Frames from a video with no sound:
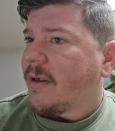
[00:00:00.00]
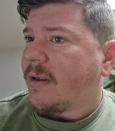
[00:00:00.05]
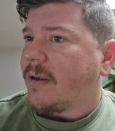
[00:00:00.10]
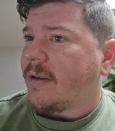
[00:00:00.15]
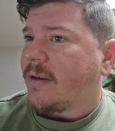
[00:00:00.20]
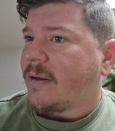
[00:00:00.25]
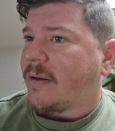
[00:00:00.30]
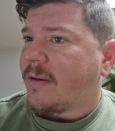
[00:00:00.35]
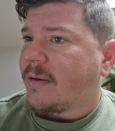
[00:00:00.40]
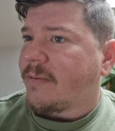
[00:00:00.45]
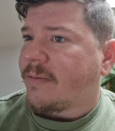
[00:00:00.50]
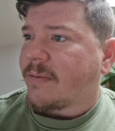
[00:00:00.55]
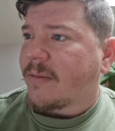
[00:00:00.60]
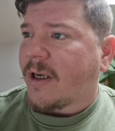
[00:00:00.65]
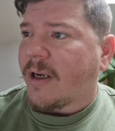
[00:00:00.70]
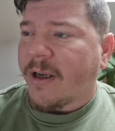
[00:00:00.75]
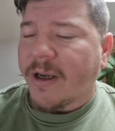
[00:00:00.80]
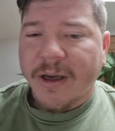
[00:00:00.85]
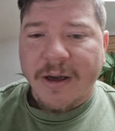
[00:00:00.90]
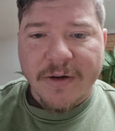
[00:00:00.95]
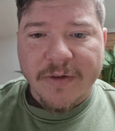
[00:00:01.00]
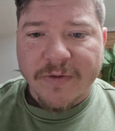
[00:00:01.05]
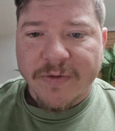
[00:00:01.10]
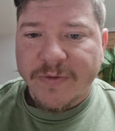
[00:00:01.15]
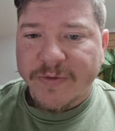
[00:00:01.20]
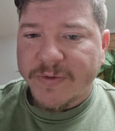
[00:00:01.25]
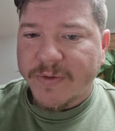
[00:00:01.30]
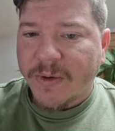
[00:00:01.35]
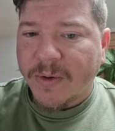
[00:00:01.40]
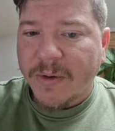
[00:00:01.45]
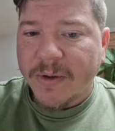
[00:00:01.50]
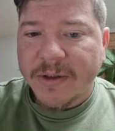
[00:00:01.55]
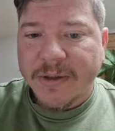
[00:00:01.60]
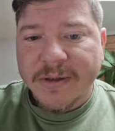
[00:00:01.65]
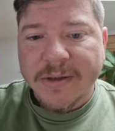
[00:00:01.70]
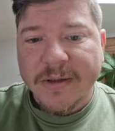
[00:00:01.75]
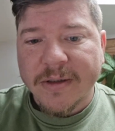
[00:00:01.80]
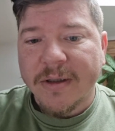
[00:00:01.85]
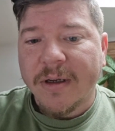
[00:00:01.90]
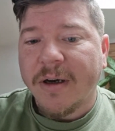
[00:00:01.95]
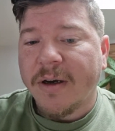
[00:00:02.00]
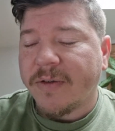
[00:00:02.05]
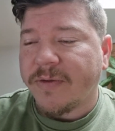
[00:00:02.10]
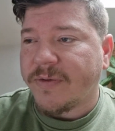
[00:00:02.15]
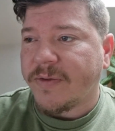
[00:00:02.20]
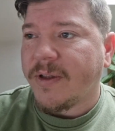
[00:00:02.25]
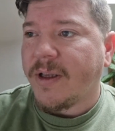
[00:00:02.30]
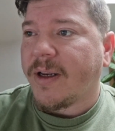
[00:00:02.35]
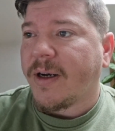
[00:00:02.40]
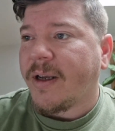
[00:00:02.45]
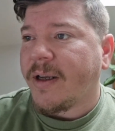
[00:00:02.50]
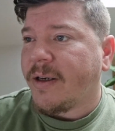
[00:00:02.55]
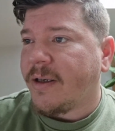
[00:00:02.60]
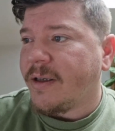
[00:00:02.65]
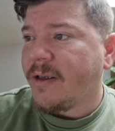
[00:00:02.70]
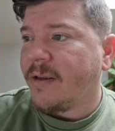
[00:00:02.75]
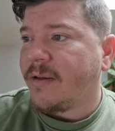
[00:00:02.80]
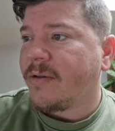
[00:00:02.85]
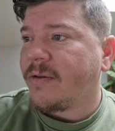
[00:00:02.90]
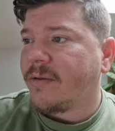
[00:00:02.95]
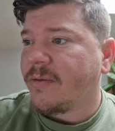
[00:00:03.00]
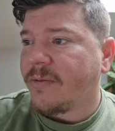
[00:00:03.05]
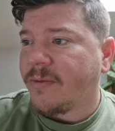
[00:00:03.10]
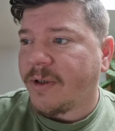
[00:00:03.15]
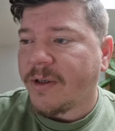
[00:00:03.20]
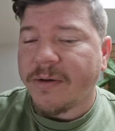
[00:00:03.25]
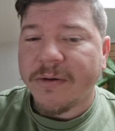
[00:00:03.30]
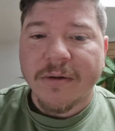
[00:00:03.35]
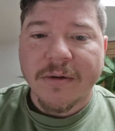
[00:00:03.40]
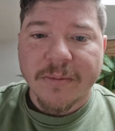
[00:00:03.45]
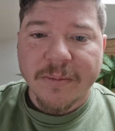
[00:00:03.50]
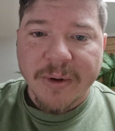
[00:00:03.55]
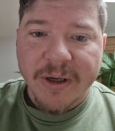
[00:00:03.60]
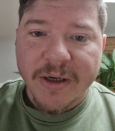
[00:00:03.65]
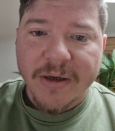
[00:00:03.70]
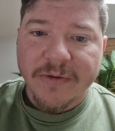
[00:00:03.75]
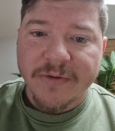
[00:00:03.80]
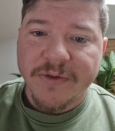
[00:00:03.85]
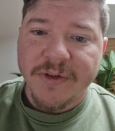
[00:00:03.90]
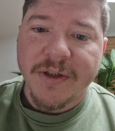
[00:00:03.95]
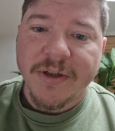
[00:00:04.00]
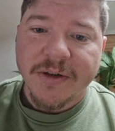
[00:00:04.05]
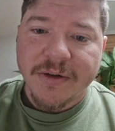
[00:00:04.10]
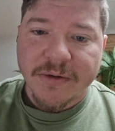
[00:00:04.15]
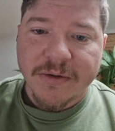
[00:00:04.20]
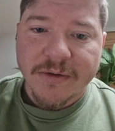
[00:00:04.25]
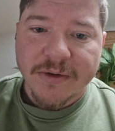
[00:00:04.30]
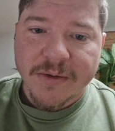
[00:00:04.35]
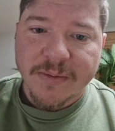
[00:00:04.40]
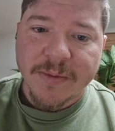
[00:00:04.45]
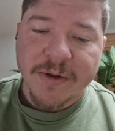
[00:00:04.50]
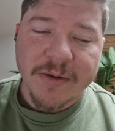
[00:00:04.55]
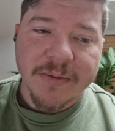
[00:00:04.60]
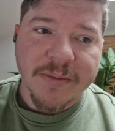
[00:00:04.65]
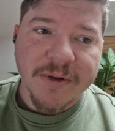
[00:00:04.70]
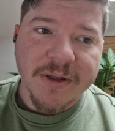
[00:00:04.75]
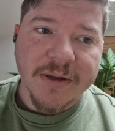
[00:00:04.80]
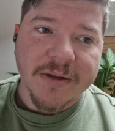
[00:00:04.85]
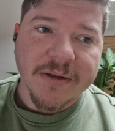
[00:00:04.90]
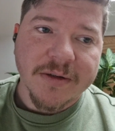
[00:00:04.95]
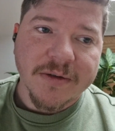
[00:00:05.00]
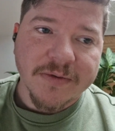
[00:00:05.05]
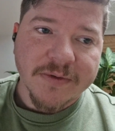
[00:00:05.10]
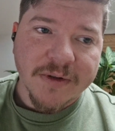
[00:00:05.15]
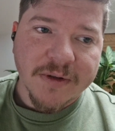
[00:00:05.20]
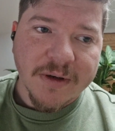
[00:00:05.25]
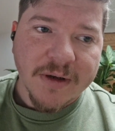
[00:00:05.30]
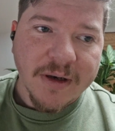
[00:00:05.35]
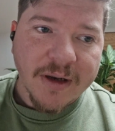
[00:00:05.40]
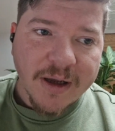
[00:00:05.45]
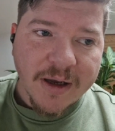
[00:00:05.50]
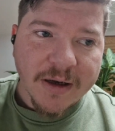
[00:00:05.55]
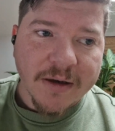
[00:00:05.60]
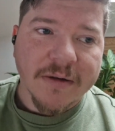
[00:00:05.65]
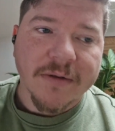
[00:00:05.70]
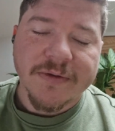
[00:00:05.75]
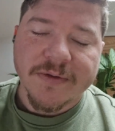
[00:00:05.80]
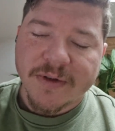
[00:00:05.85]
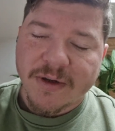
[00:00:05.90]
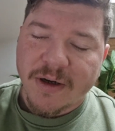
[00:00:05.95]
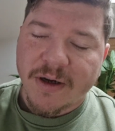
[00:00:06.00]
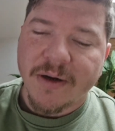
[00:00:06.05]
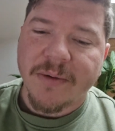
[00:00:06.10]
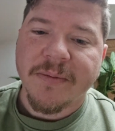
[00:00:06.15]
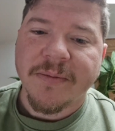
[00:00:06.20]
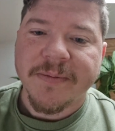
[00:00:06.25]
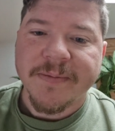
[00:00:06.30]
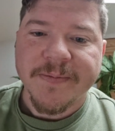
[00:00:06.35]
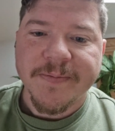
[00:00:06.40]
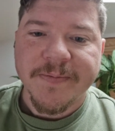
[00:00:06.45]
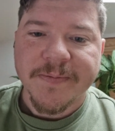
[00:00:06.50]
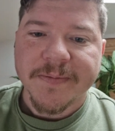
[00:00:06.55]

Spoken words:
I have all the stuff that I need to record better videos, but because of the lack of time,